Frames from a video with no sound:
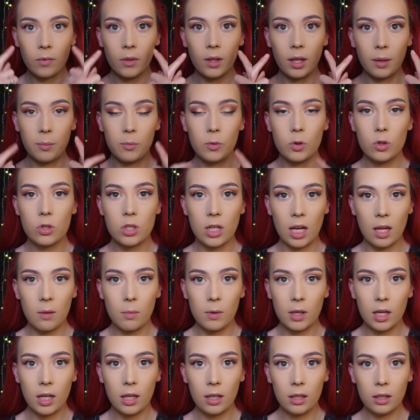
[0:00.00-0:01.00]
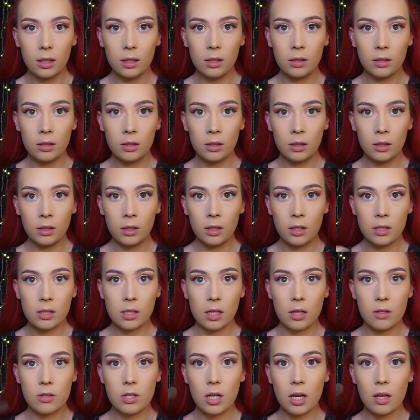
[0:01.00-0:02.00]
Like more shape in it. So
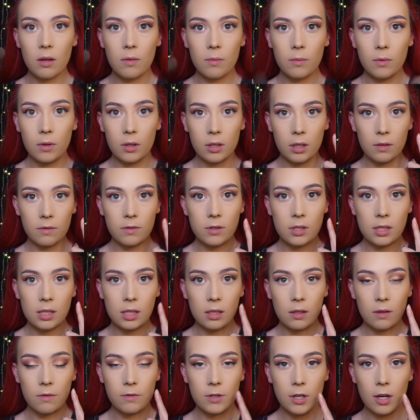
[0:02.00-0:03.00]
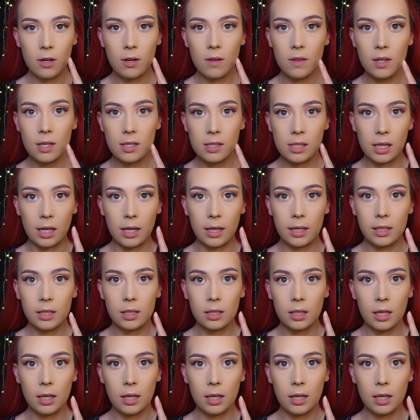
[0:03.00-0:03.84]
I'll show you, I've shown you this side.